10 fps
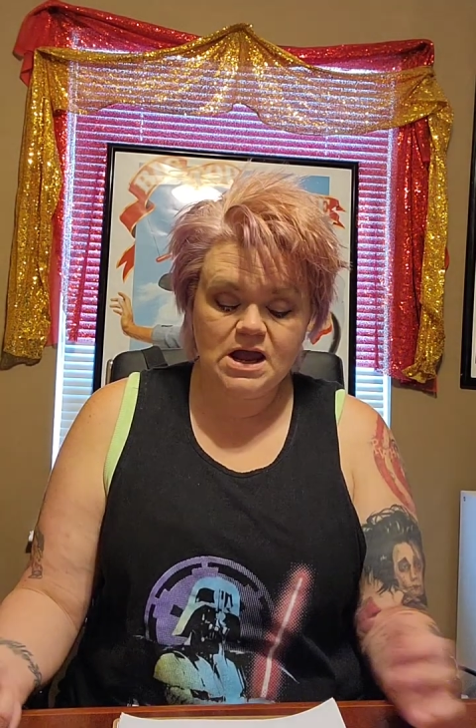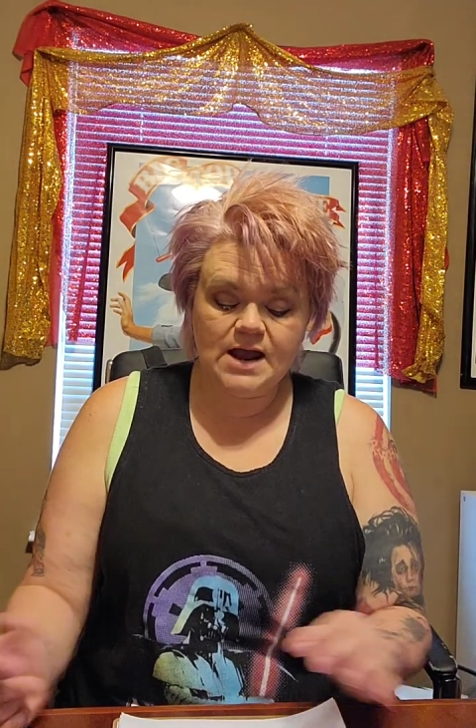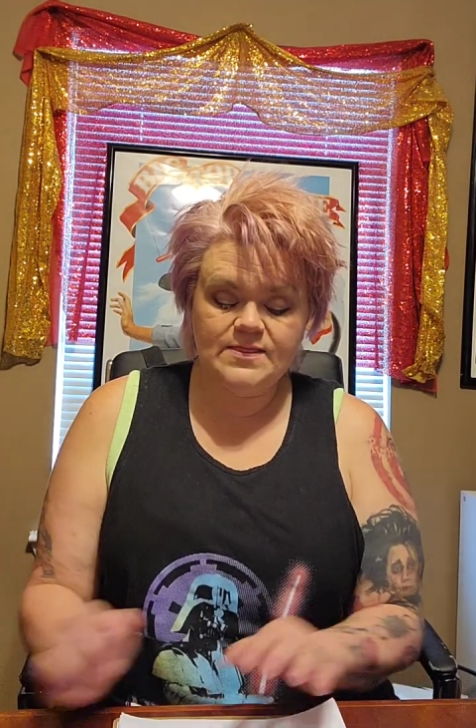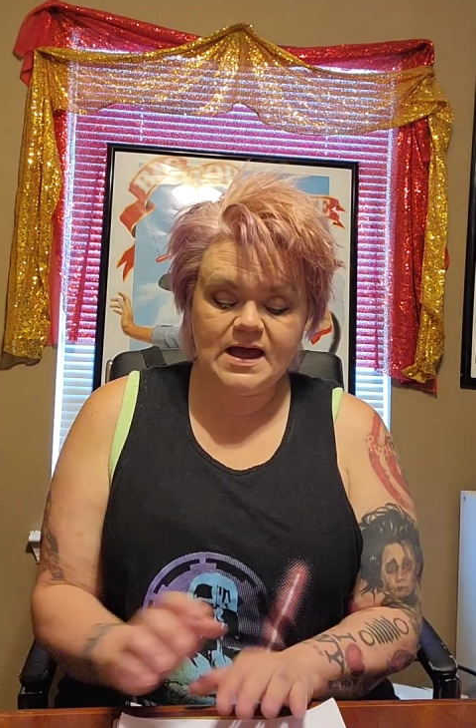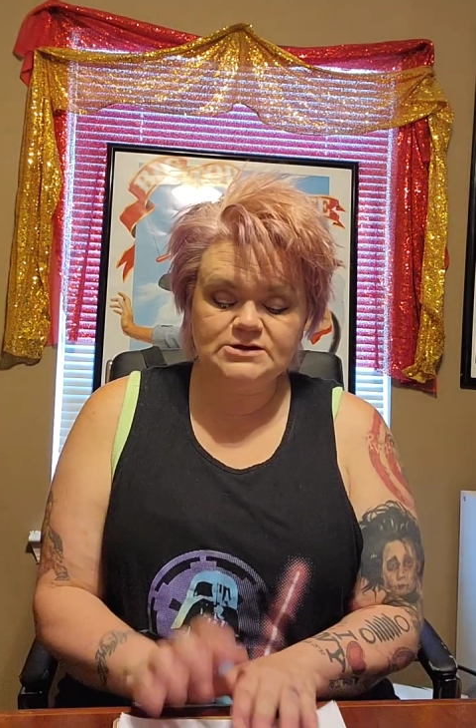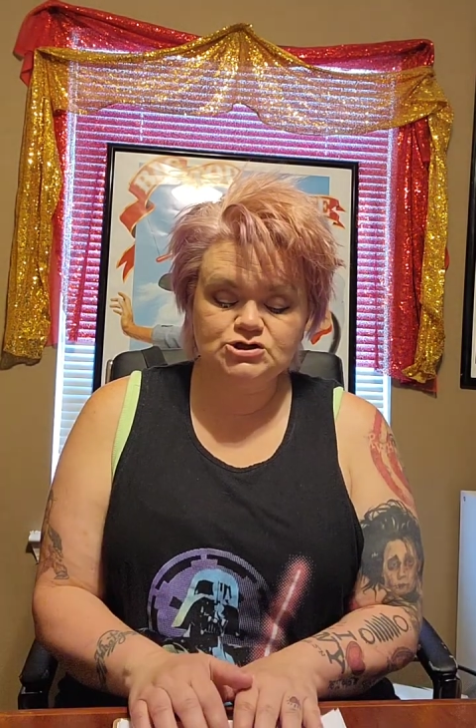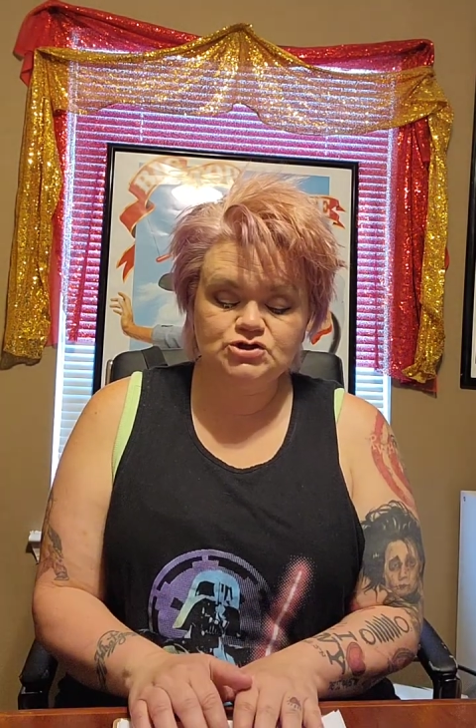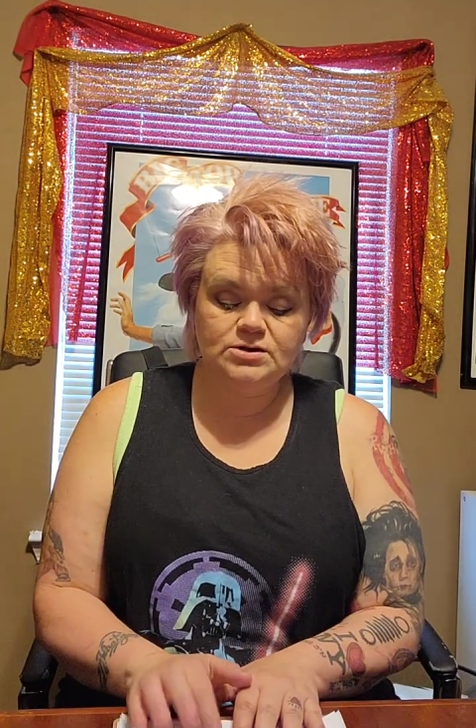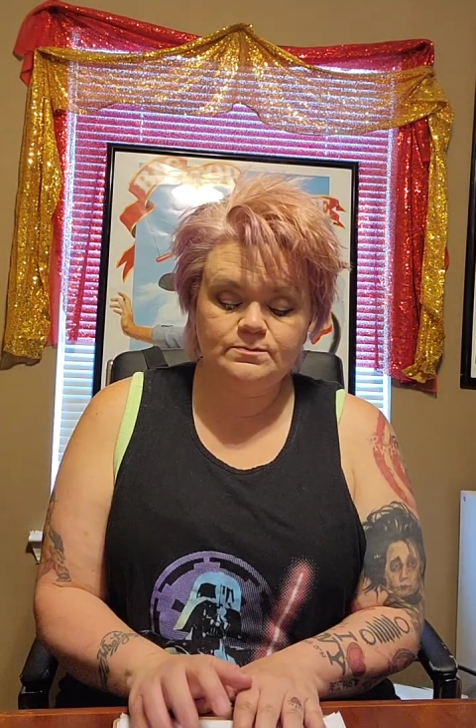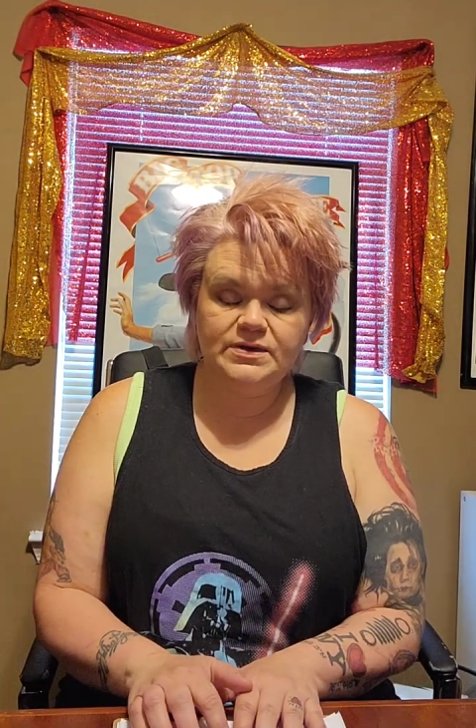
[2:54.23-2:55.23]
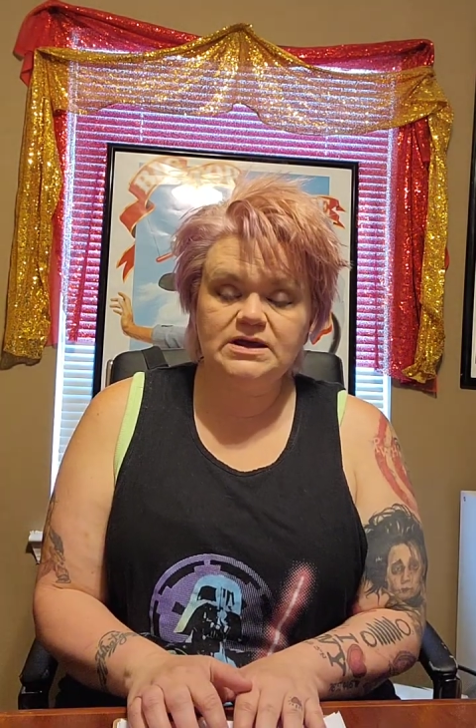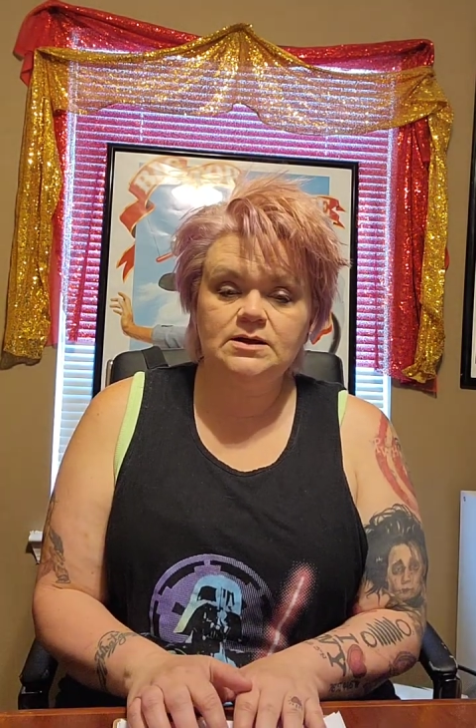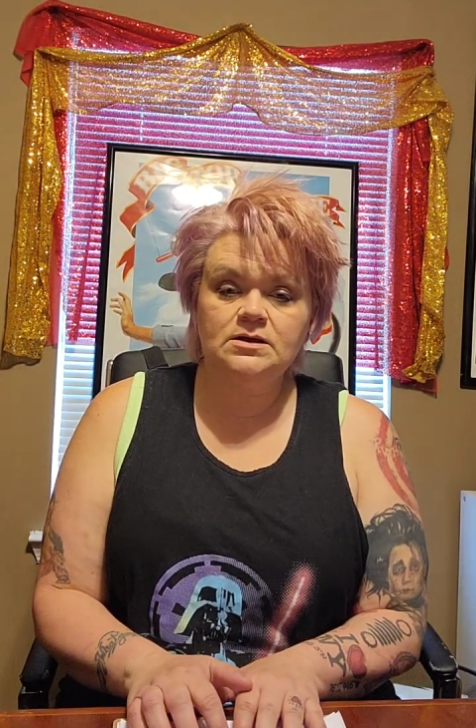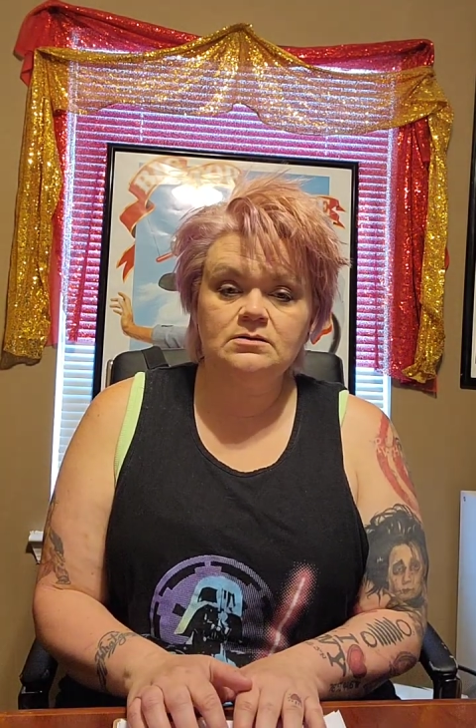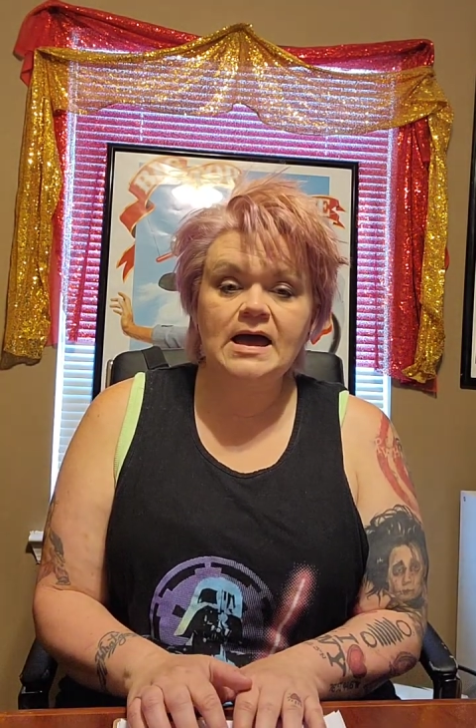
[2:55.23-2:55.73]
and that should
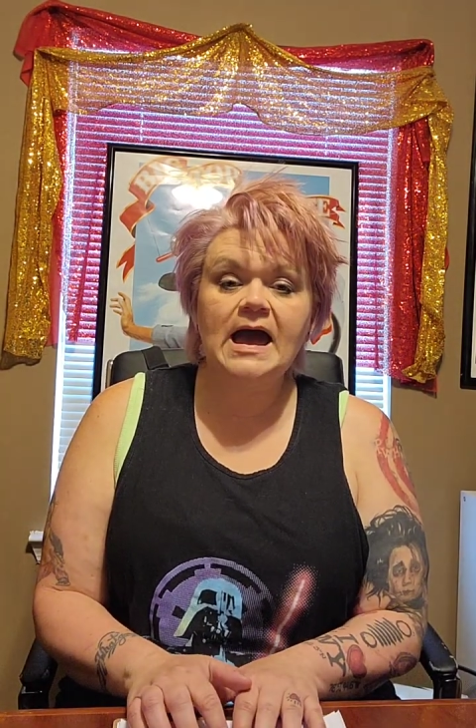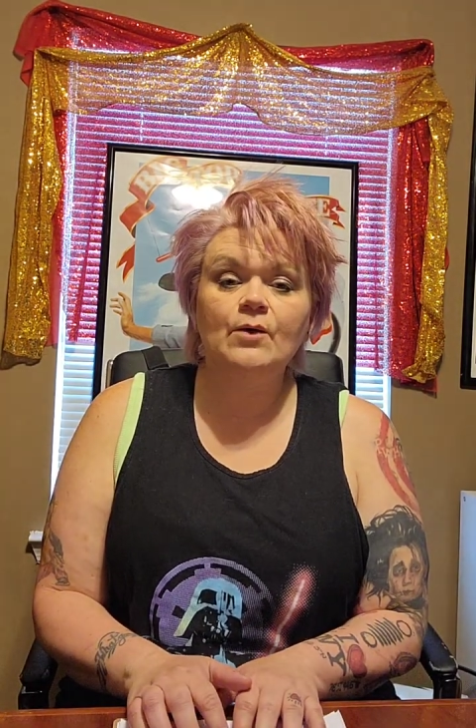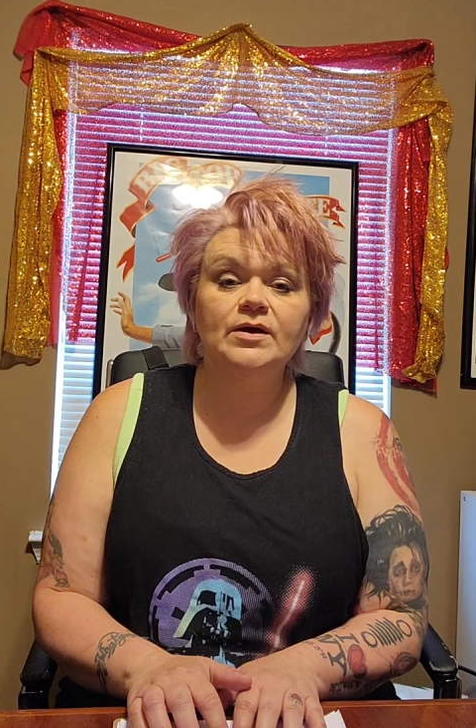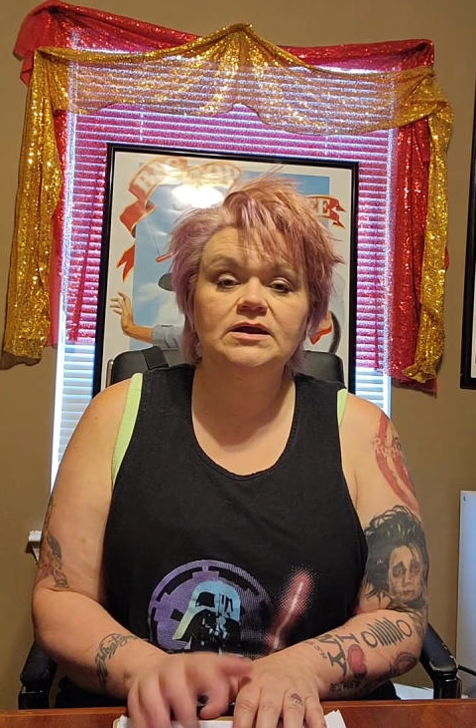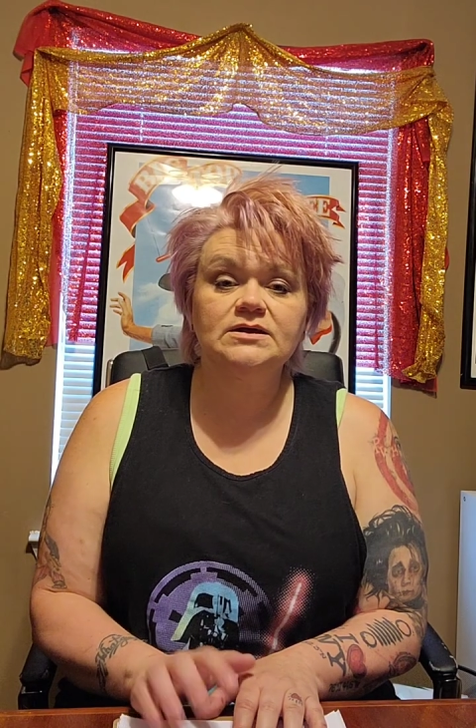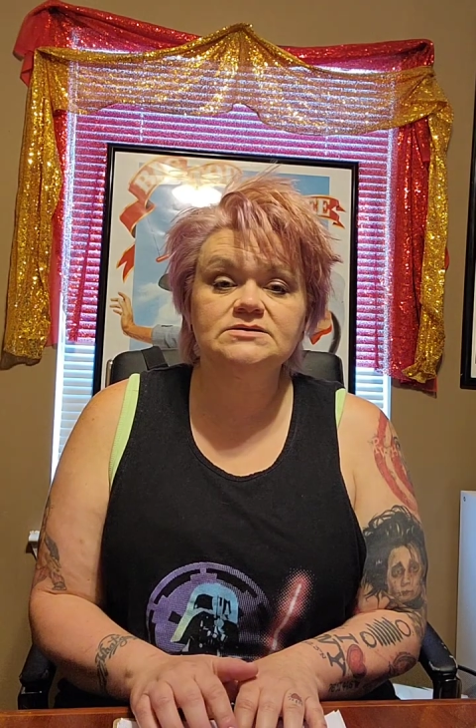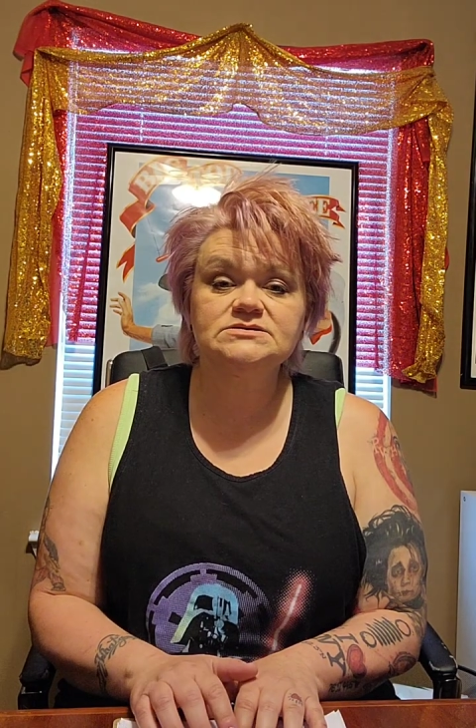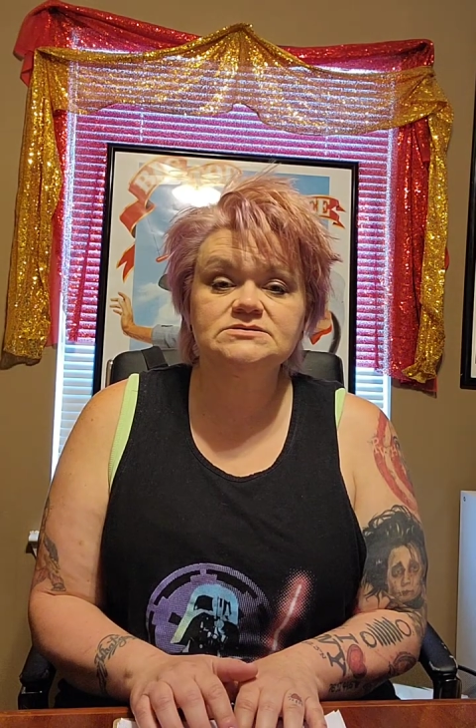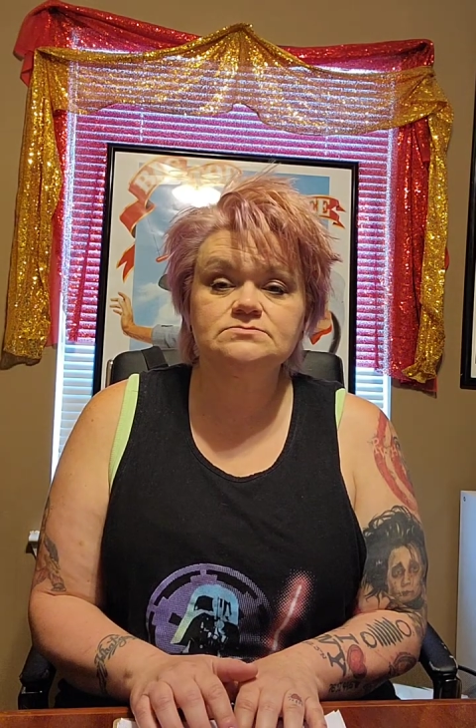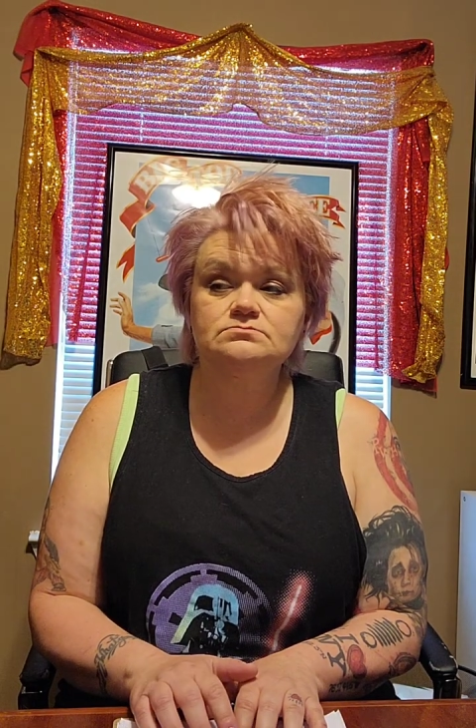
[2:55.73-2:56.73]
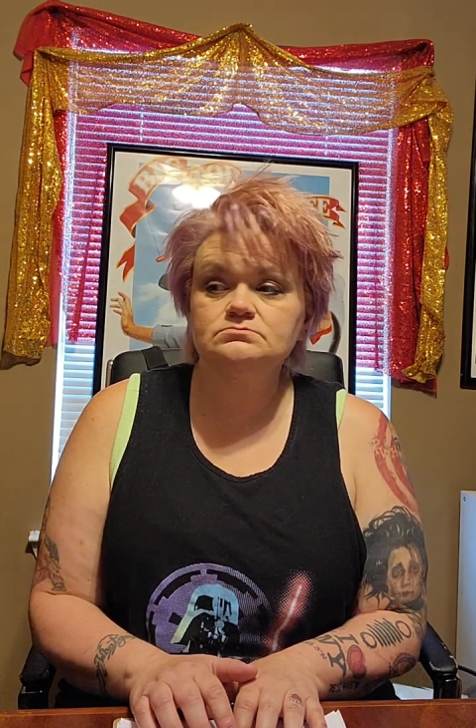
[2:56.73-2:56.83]
be how it is